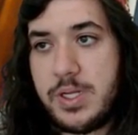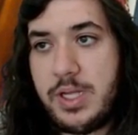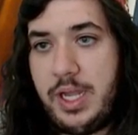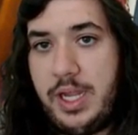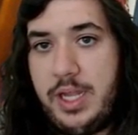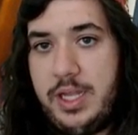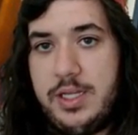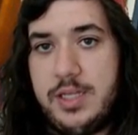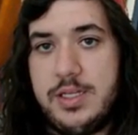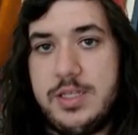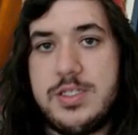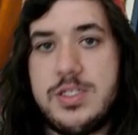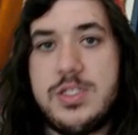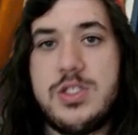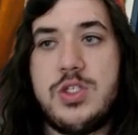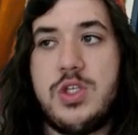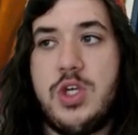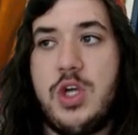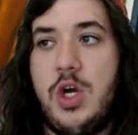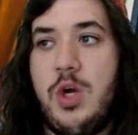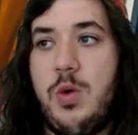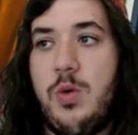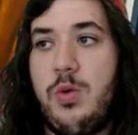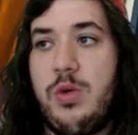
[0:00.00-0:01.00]
Okay,
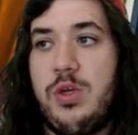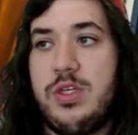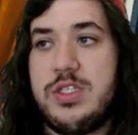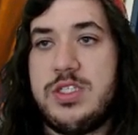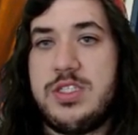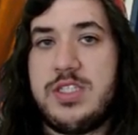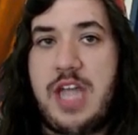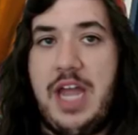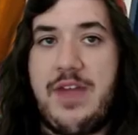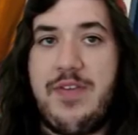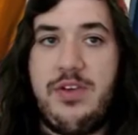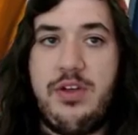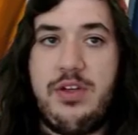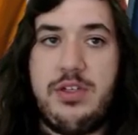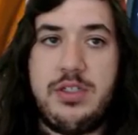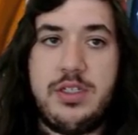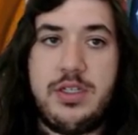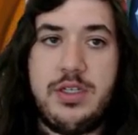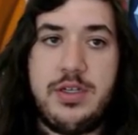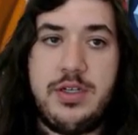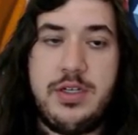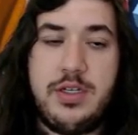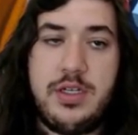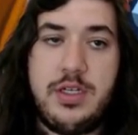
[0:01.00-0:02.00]
so we'll Skyfield.
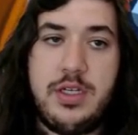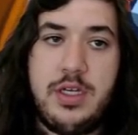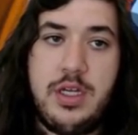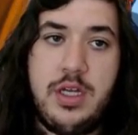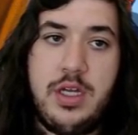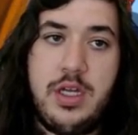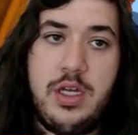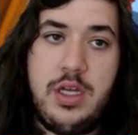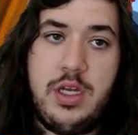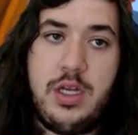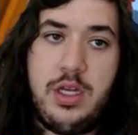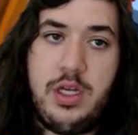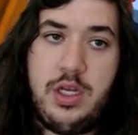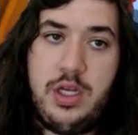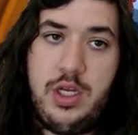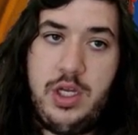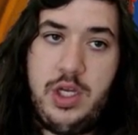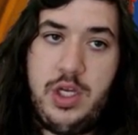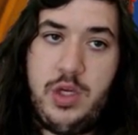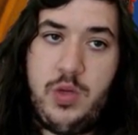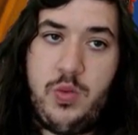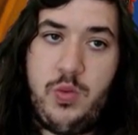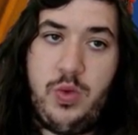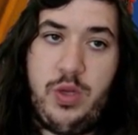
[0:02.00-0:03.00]

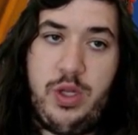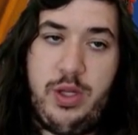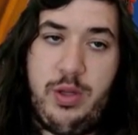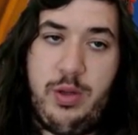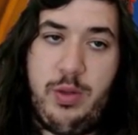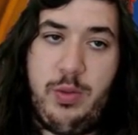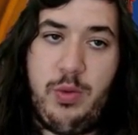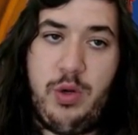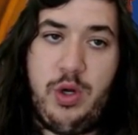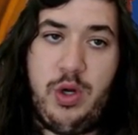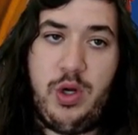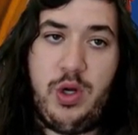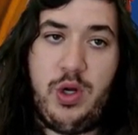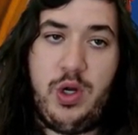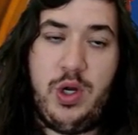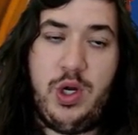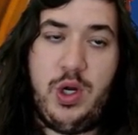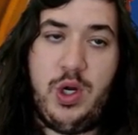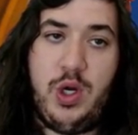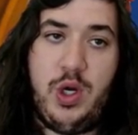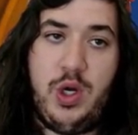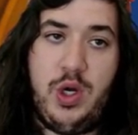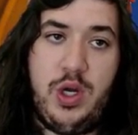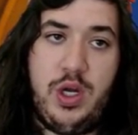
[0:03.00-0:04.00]
We
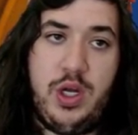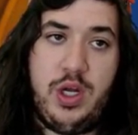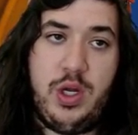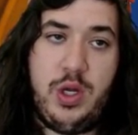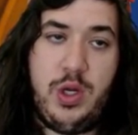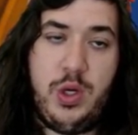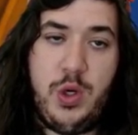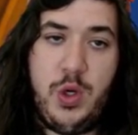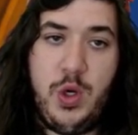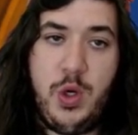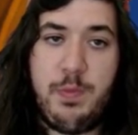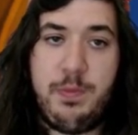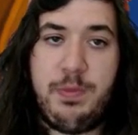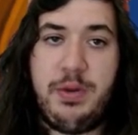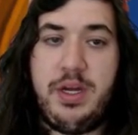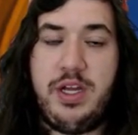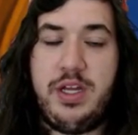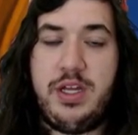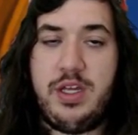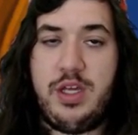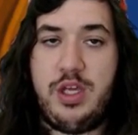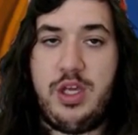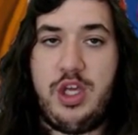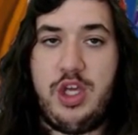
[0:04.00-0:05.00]
will
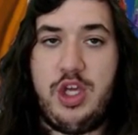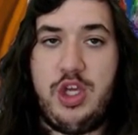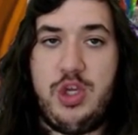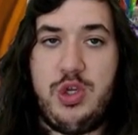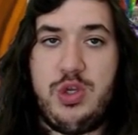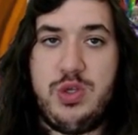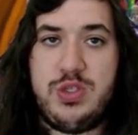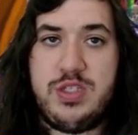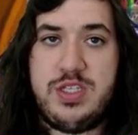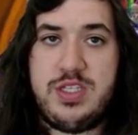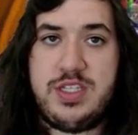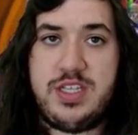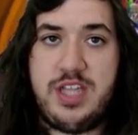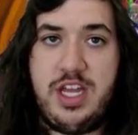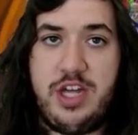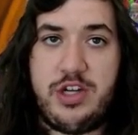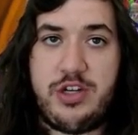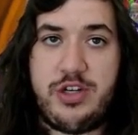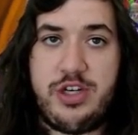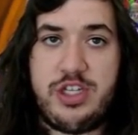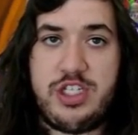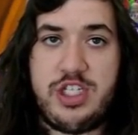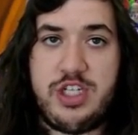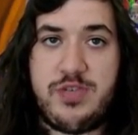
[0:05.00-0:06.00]
Hoopa, use the
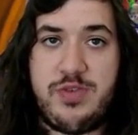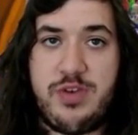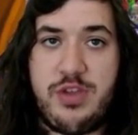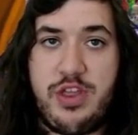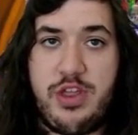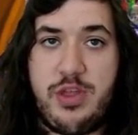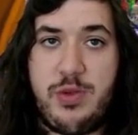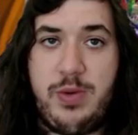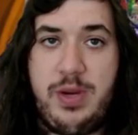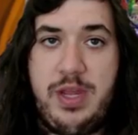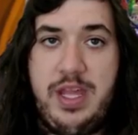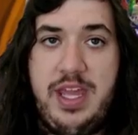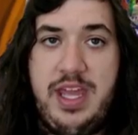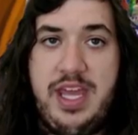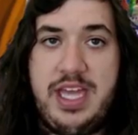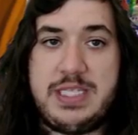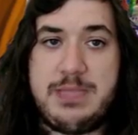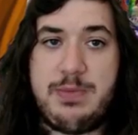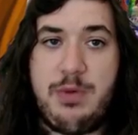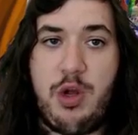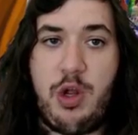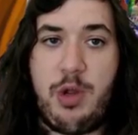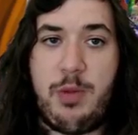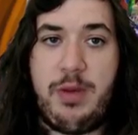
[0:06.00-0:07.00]
Scoundering Search for 3
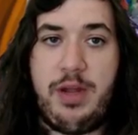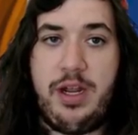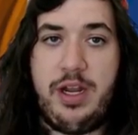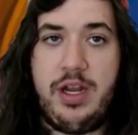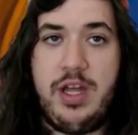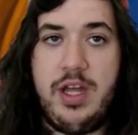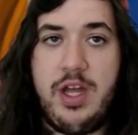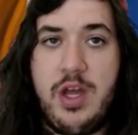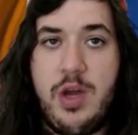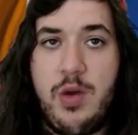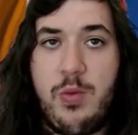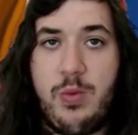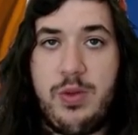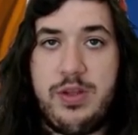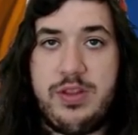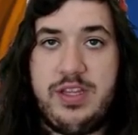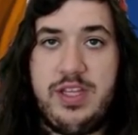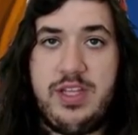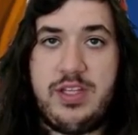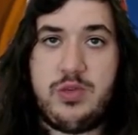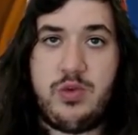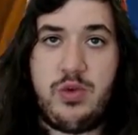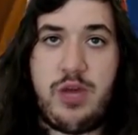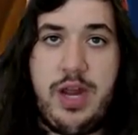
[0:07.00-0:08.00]
EX Pokemon. With
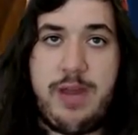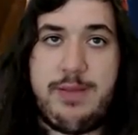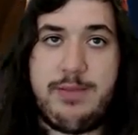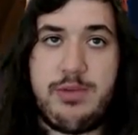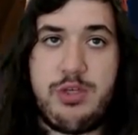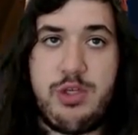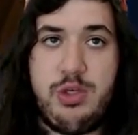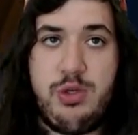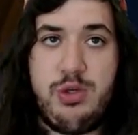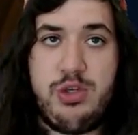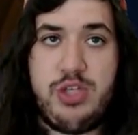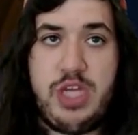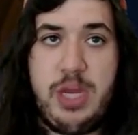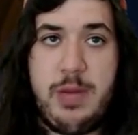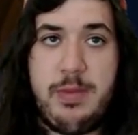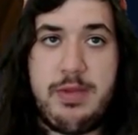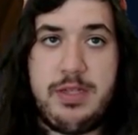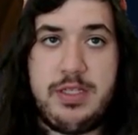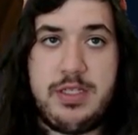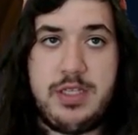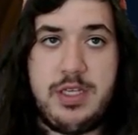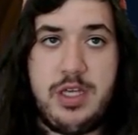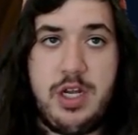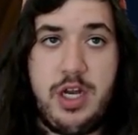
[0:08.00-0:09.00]
this, we'll grab 2
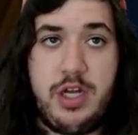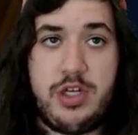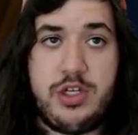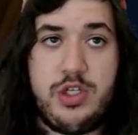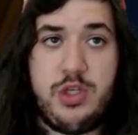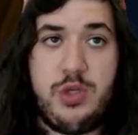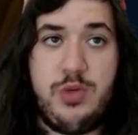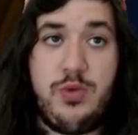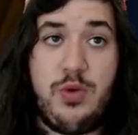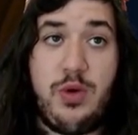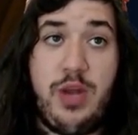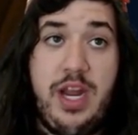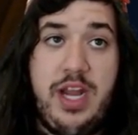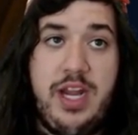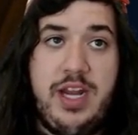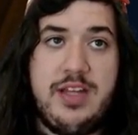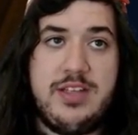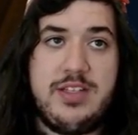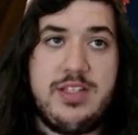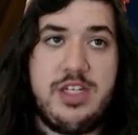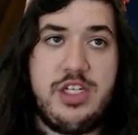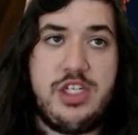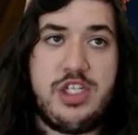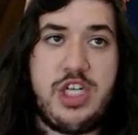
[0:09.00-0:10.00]
Shaymins, or 2
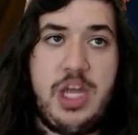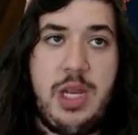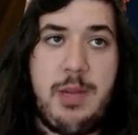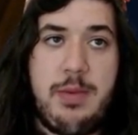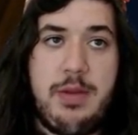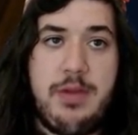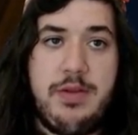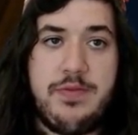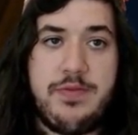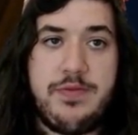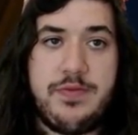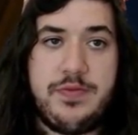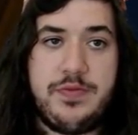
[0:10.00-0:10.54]
Volcanions and a Shaymin.